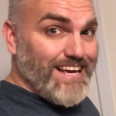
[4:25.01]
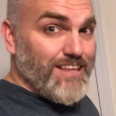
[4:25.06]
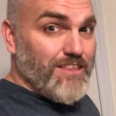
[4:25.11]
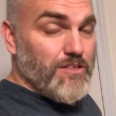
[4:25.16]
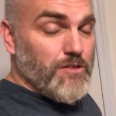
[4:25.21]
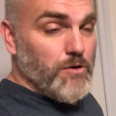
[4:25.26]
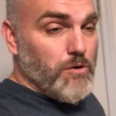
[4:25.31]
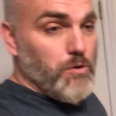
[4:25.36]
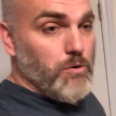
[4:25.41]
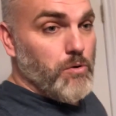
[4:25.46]

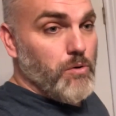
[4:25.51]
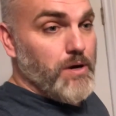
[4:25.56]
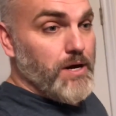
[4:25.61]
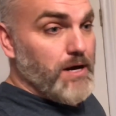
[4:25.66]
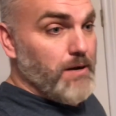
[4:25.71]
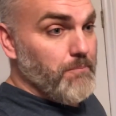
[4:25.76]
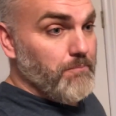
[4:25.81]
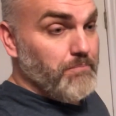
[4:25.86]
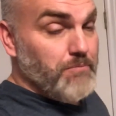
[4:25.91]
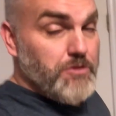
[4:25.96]

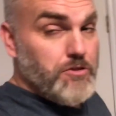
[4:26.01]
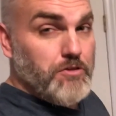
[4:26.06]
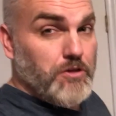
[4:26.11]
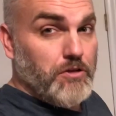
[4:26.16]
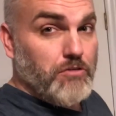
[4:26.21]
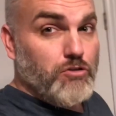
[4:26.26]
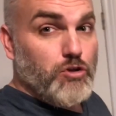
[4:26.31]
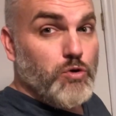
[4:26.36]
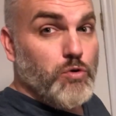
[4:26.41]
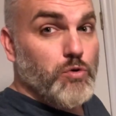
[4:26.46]
So
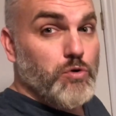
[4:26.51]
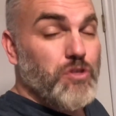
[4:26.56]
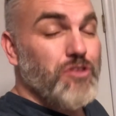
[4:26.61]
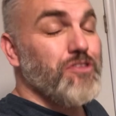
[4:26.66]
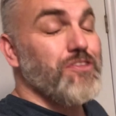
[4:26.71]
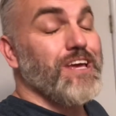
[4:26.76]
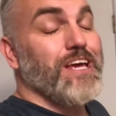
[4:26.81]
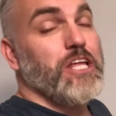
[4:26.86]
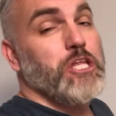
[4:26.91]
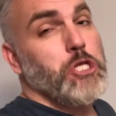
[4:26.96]
stick
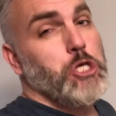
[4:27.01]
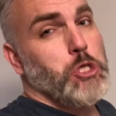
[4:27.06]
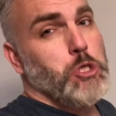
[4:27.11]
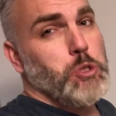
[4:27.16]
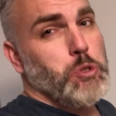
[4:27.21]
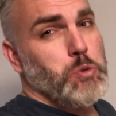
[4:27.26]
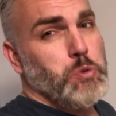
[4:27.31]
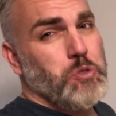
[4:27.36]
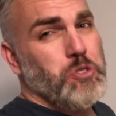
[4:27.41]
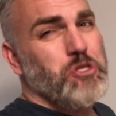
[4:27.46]

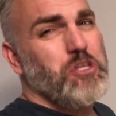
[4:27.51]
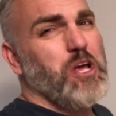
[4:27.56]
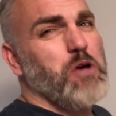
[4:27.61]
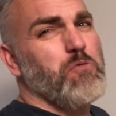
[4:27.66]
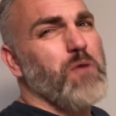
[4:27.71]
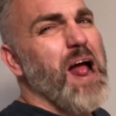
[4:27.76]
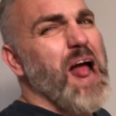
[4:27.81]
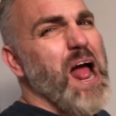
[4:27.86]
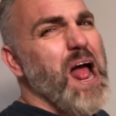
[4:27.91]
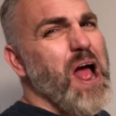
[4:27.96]

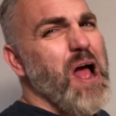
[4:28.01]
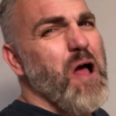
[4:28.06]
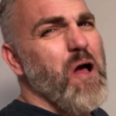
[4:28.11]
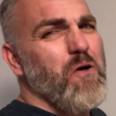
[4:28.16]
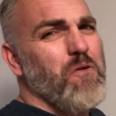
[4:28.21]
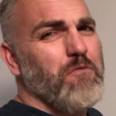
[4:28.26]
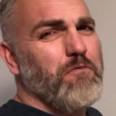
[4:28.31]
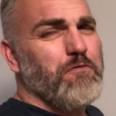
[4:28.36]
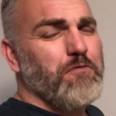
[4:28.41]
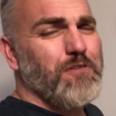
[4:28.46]

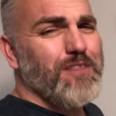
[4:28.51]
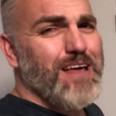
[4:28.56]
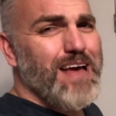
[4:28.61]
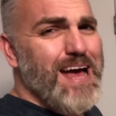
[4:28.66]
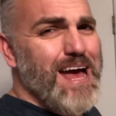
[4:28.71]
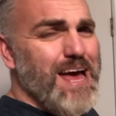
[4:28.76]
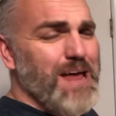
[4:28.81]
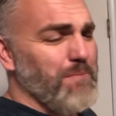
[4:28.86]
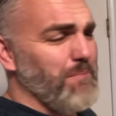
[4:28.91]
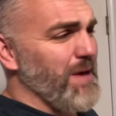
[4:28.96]
around for
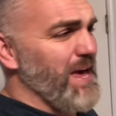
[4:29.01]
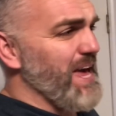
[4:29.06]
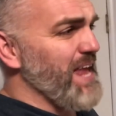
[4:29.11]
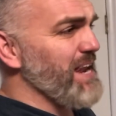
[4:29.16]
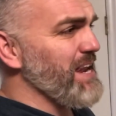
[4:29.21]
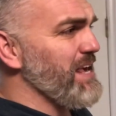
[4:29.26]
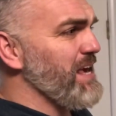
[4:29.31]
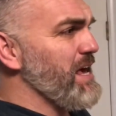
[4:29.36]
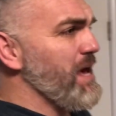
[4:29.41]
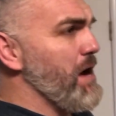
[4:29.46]
that, man.
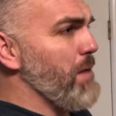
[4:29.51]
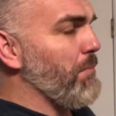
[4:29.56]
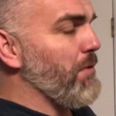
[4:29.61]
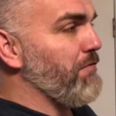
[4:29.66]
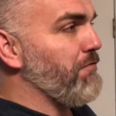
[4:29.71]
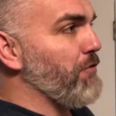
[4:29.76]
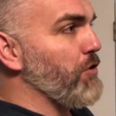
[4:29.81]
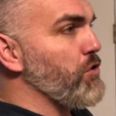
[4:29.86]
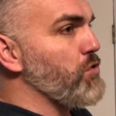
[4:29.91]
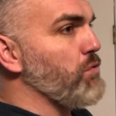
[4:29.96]
But
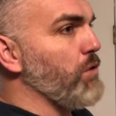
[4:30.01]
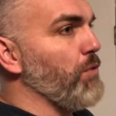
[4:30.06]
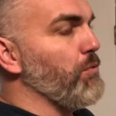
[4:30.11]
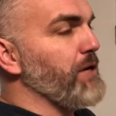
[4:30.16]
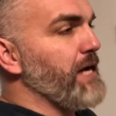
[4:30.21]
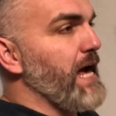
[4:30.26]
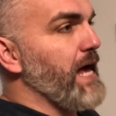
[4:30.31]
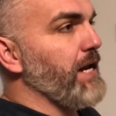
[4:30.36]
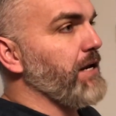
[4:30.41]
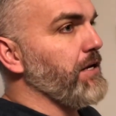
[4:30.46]
first, what we
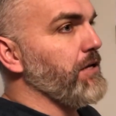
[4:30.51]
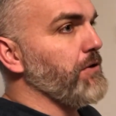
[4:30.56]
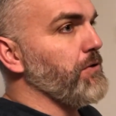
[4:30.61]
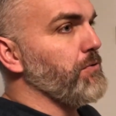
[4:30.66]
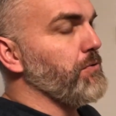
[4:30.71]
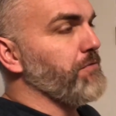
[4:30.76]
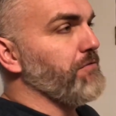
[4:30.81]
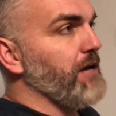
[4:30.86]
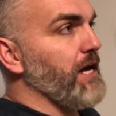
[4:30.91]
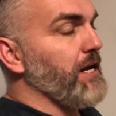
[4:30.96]
got to do,
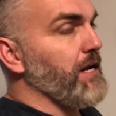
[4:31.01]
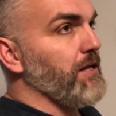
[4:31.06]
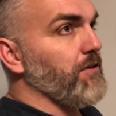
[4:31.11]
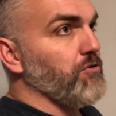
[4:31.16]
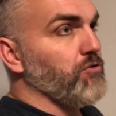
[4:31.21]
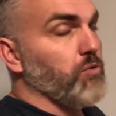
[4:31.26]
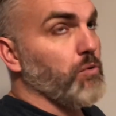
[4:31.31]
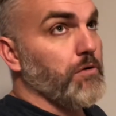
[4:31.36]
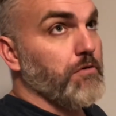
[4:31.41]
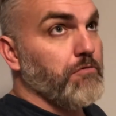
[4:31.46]
we've got another
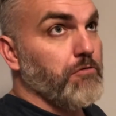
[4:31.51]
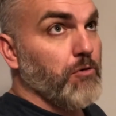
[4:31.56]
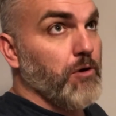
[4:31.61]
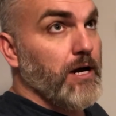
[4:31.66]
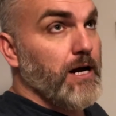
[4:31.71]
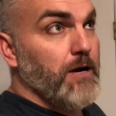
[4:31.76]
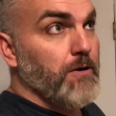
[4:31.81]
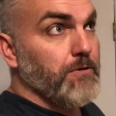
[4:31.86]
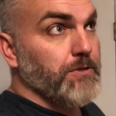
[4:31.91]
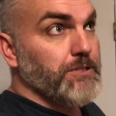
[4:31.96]
24
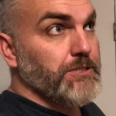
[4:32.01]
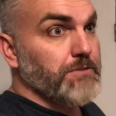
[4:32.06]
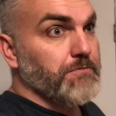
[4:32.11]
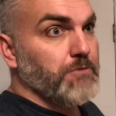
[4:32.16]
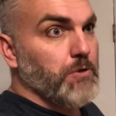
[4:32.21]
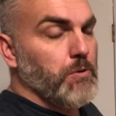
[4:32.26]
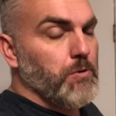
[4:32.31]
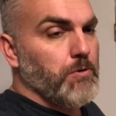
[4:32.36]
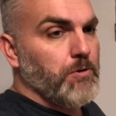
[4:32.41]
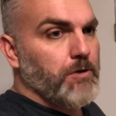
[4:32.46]
hours of
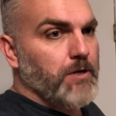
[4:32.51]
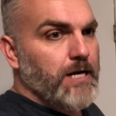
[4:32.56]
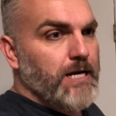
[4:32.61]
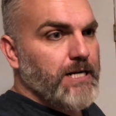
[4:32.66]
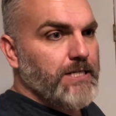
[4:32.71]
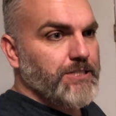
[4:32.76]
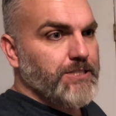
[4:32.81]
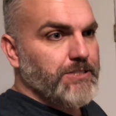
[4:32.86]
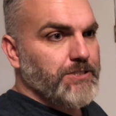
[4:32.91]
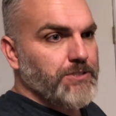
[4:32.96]
cold
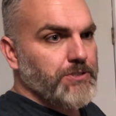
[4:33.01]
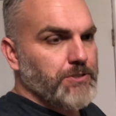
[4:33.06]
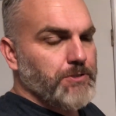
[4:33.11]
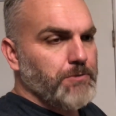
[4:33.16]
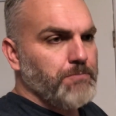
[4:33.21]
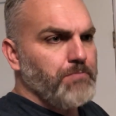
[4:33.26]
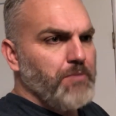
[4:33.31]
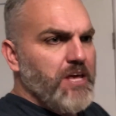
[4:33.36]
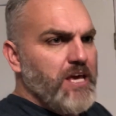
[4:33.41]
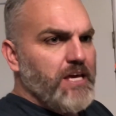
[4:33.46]
crashing.
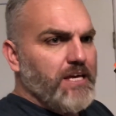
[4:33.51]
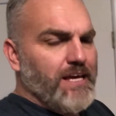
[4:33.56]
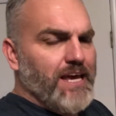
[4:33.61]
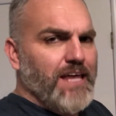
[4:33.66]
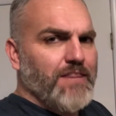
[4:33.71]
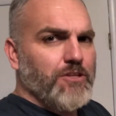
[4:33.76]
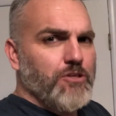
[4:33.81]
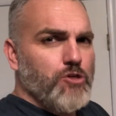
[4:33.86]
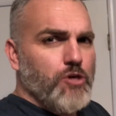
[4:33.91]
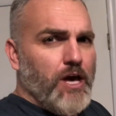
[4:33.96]
So you have
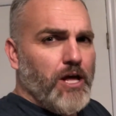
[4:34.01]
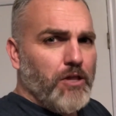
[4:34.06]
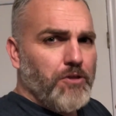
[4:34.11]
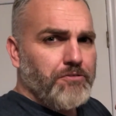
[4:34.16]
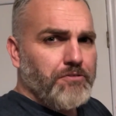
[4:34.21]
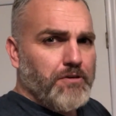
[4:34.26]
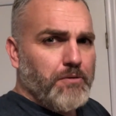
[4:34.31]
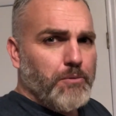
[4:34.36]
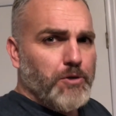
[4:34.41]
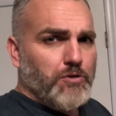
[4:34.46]
the
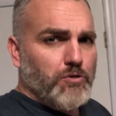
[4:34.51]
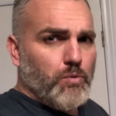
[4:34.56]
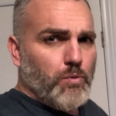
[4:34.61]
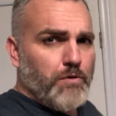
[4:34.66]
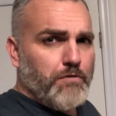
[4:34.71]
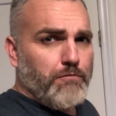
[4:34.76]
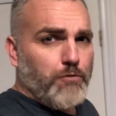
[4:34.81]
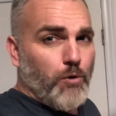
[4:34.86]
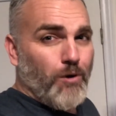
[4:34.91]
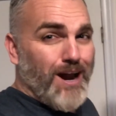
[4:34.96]
gelatin about
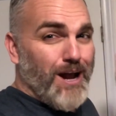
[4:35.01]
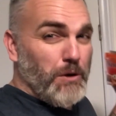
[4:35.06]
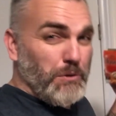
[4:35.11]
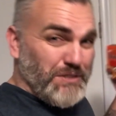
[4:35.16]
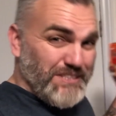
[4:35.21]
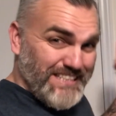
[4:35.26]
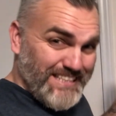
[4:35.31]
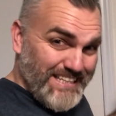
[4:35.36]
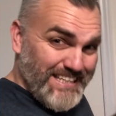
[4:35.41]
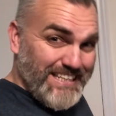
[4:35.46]
24
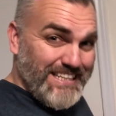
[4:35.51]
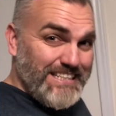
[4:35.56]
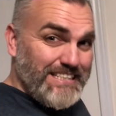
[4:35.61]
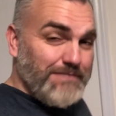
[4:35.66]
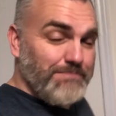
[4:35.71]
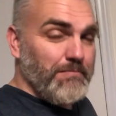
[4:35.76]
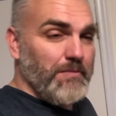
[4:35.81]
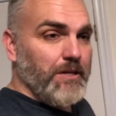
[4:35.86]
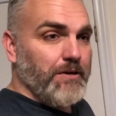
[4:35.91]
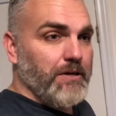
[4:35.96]
hours in,
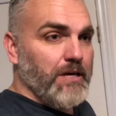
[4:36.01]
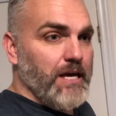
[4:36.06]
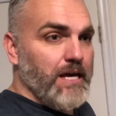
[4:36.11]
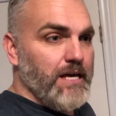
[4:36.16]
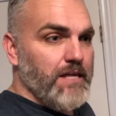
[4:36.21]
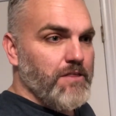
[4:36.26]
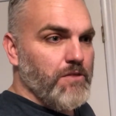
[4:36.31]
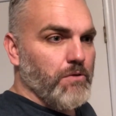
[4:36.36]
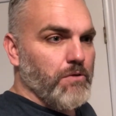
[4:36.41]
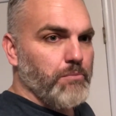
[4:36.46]
okay?
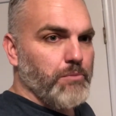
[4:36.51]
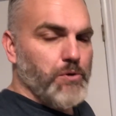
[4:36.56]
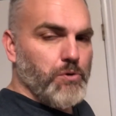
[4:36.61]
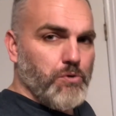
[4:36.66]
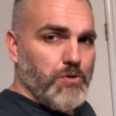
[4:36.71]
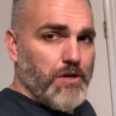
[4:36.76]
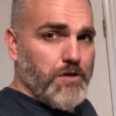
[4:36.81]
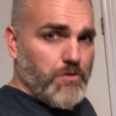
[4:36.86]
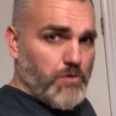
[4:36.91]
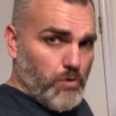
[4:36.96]
So the beer's
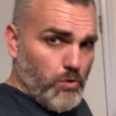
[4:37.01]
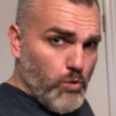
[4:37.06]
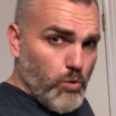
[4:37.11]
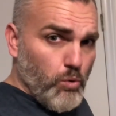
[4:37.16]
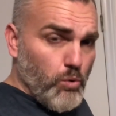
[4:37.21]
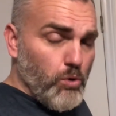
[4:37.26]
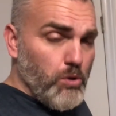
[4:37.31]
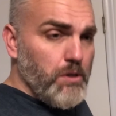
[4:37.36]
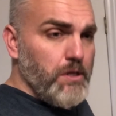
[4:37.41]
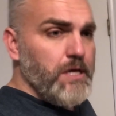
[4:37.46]
nice and
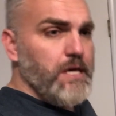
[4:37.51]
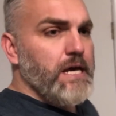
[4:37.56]
cool.